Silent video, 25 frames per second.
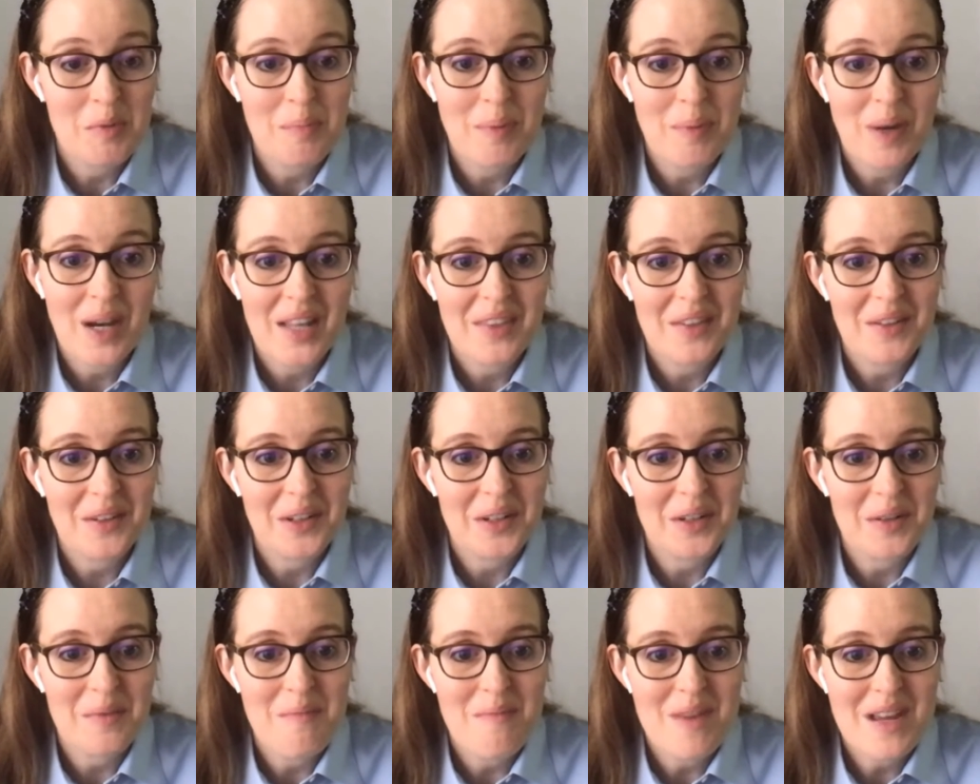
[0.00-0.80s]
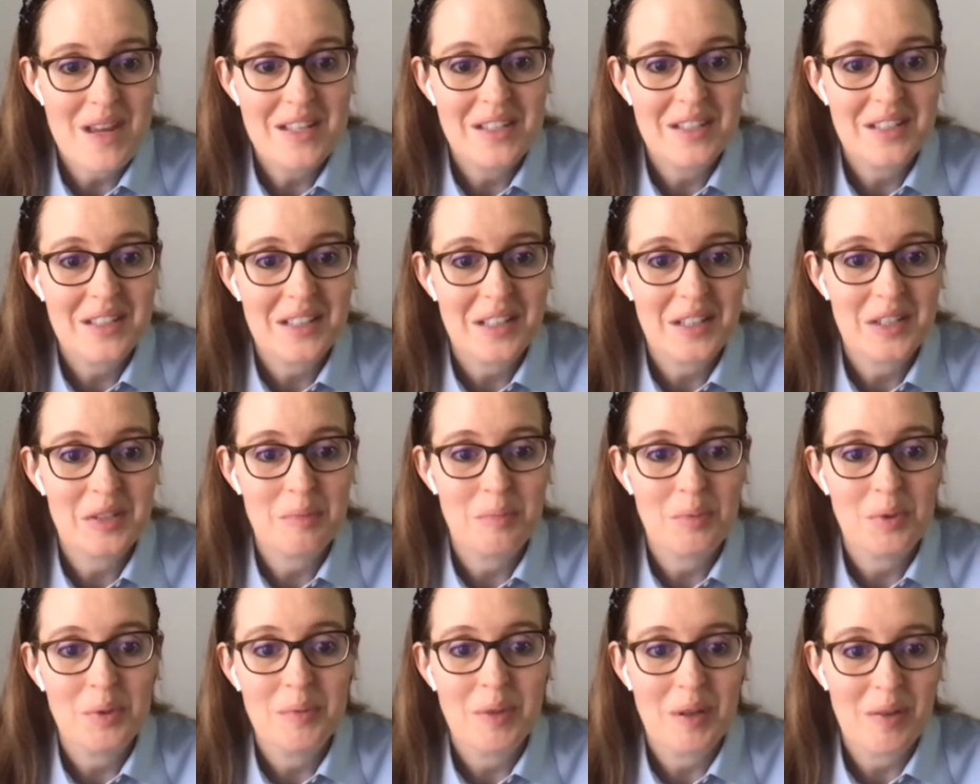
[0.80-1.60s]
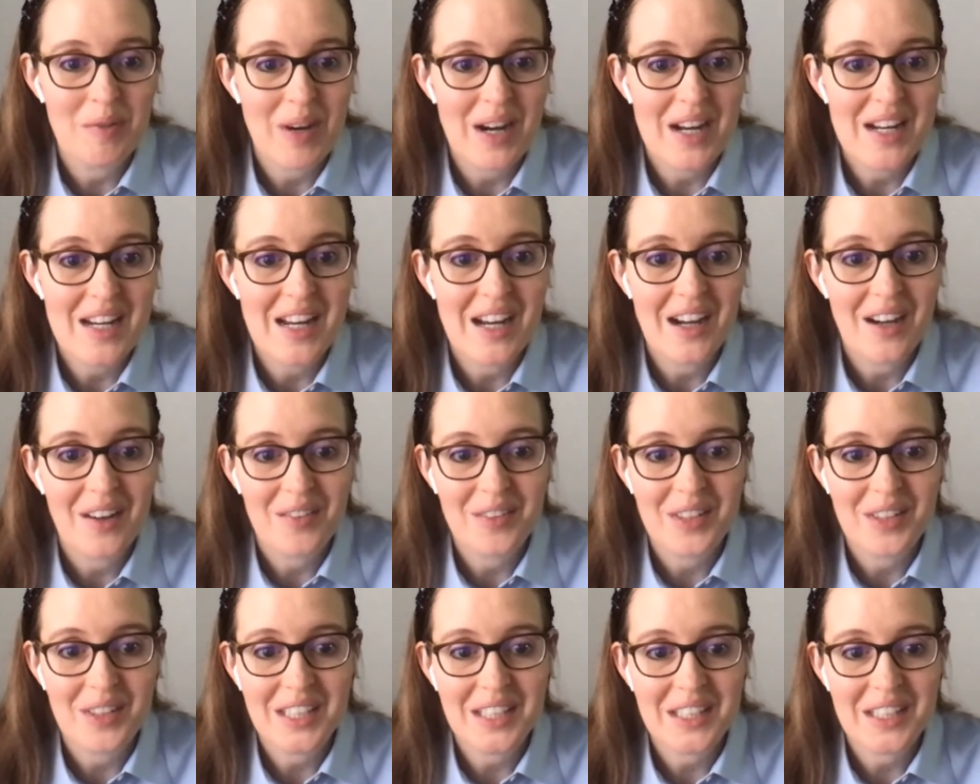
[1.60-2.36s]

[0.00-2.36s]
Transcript: But there are amazing things blooming right now, right?